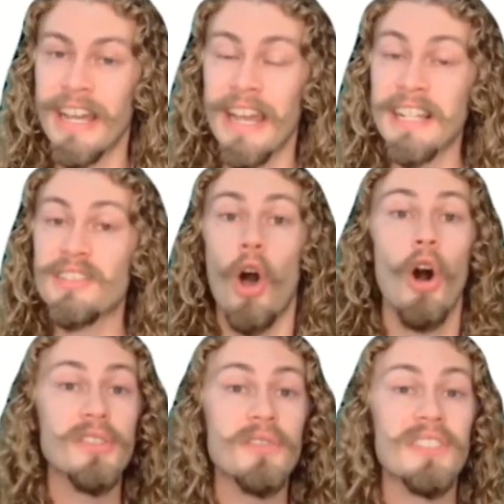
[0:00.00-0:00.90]
it is
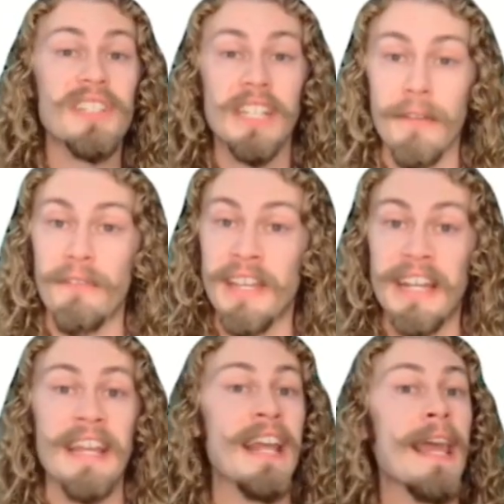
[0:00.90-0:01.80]
also significant
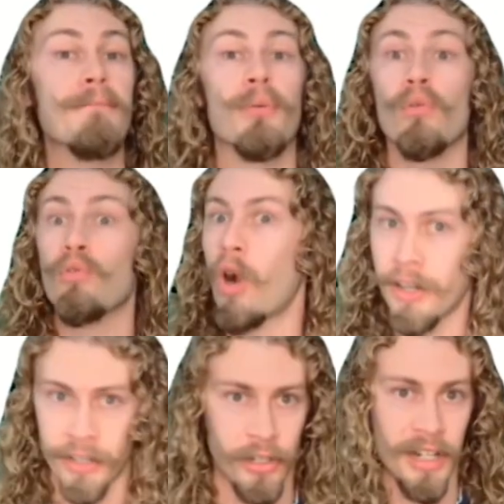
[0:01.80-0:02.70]
in a
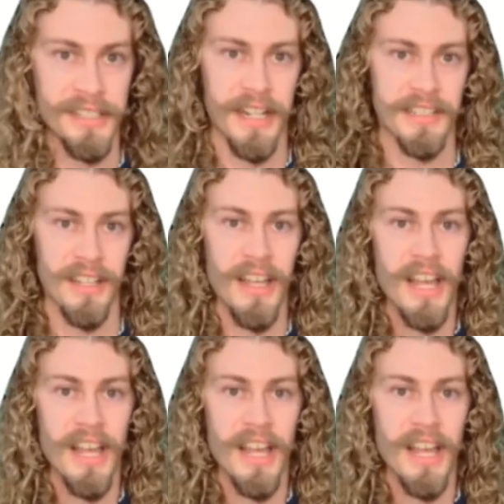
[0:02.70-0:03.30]
broader context.